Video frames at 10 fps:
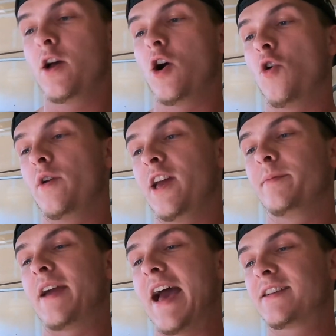
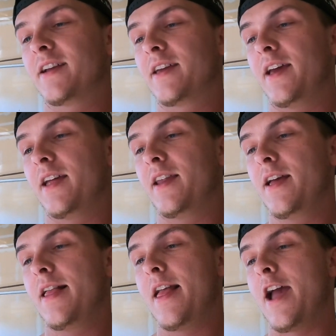OEM gasket
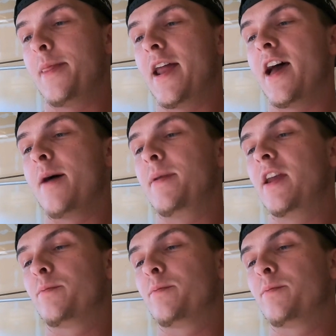kit, and then being